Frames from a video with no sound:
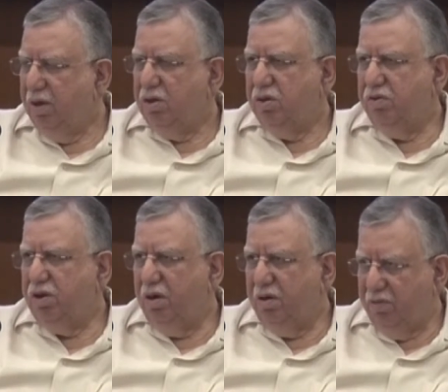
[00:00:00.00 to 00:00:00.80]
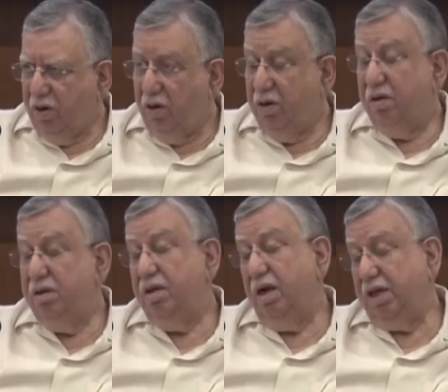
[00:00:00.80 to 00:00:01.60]
So uh,
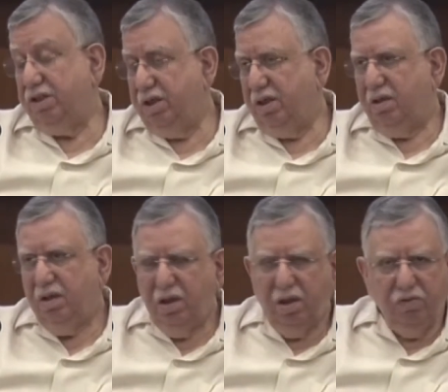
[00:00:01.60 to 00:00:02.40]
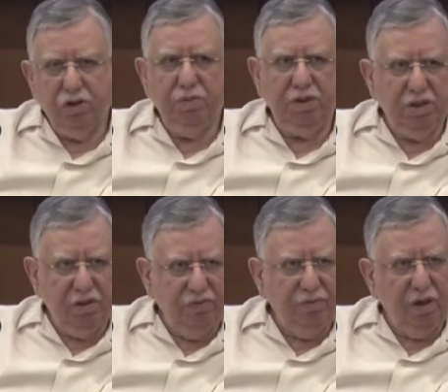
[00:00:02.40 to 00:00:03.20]
uh, uh, last year which means
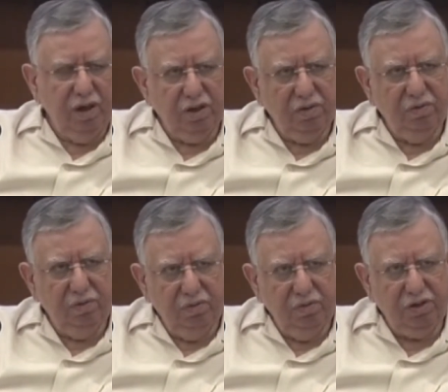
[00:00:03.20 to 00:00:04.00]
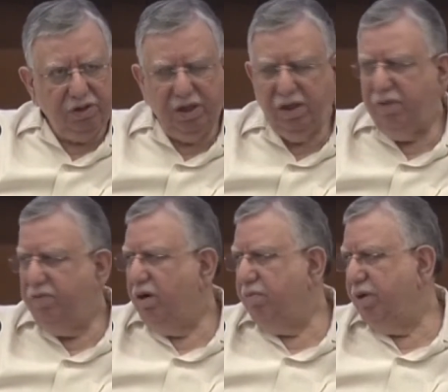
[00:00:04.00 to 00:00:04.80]
if we are, we said that
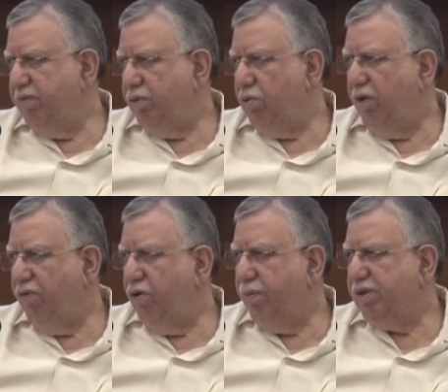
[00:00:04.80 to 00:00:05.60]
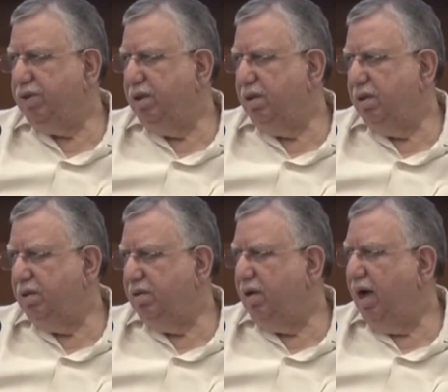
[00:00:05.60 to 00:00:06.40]
we will be 24%
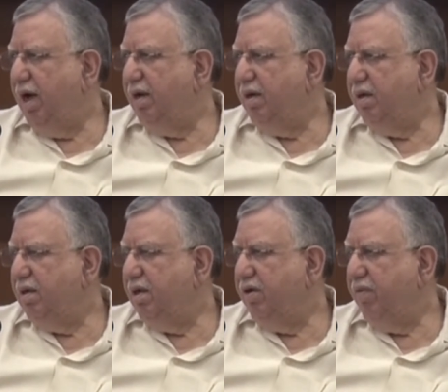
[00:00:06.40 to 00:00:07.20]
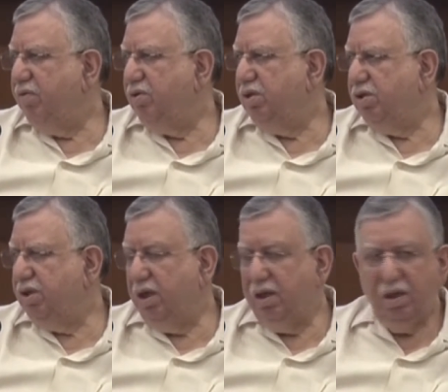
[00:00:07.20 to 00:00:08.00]
higher in, in, revenues this
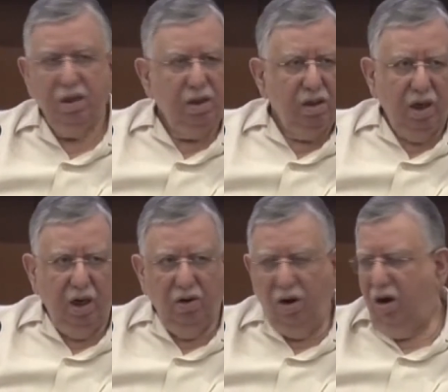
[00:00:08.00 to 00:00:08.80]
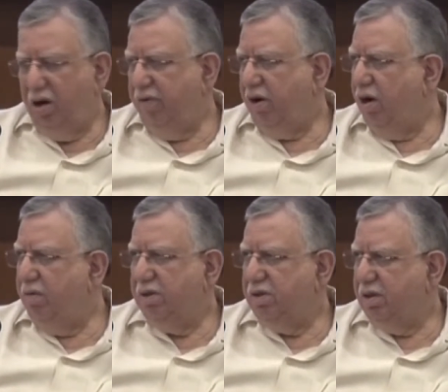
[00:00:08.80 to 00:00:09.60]
year, and a lot of
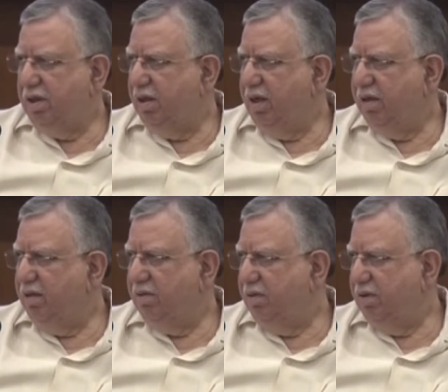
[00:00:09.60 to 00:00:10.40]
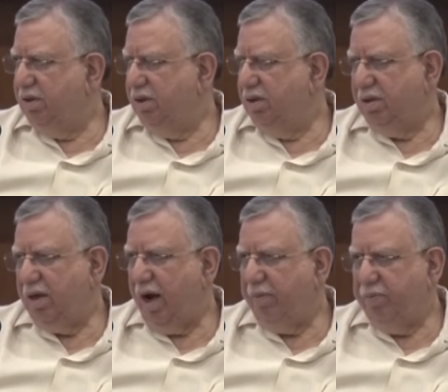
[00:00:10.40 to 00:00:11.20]
economists said that this is
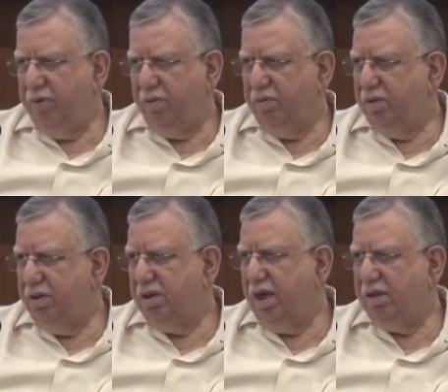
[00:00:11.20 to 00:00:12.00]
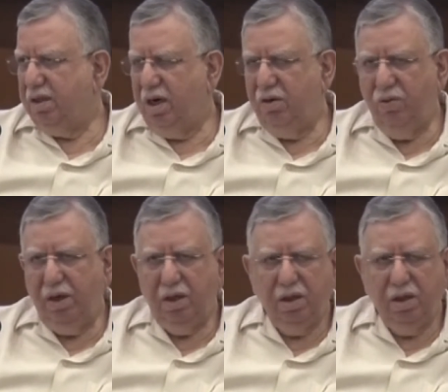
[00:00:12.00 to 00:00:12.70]
crap, you know, these guys can't do it.